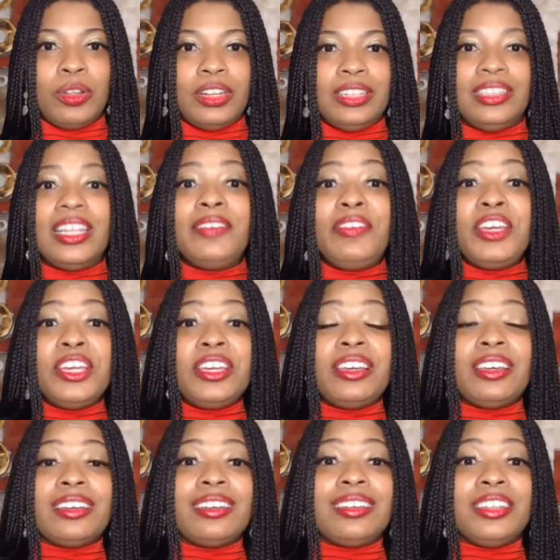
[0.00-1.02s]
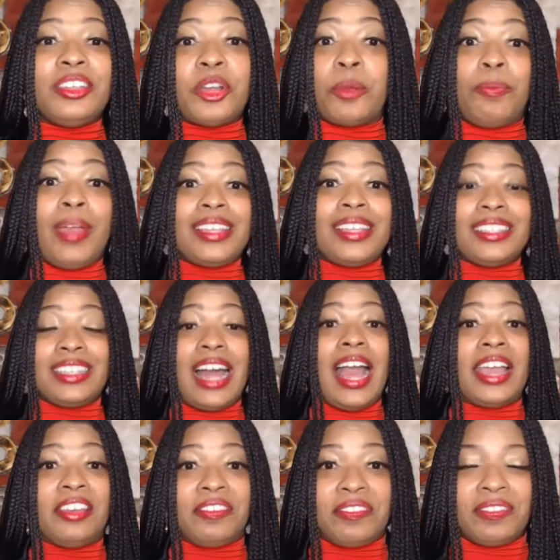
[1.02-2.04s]
living your best
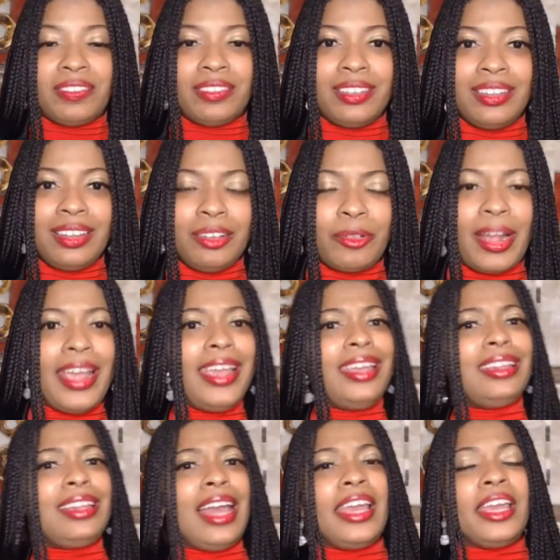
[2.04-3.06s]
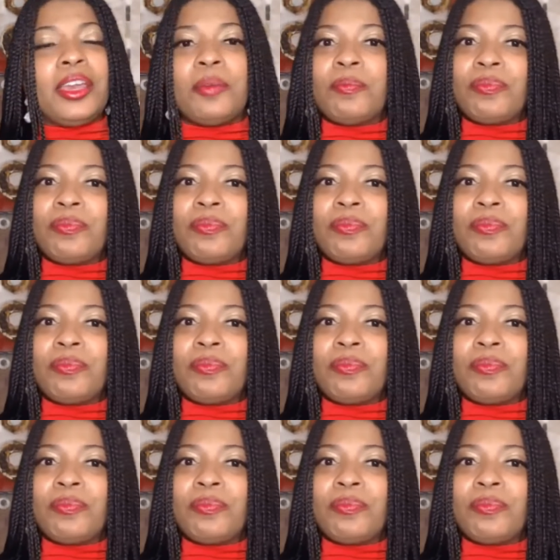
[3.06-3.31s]
life, right? Like